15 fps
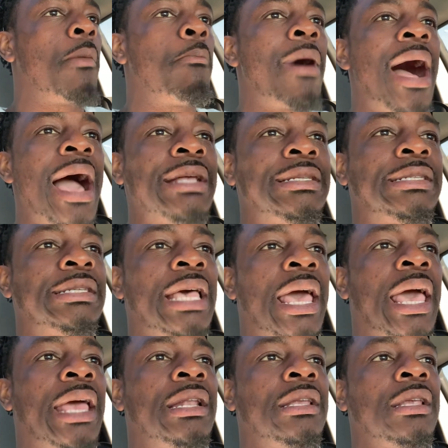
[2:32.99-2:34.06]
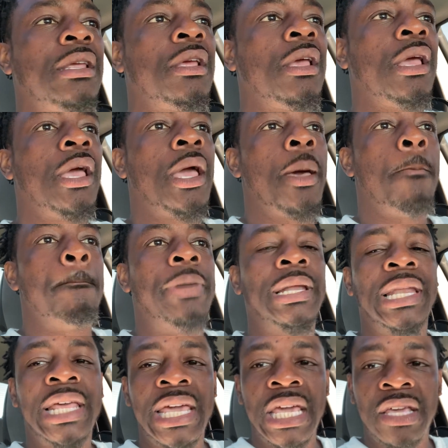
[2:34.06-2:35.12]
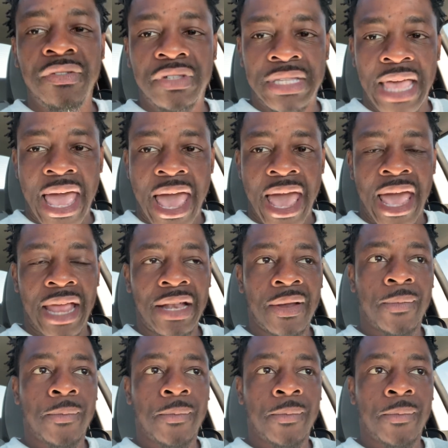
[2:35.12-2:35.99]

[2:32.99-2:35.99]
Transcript: mindset believes that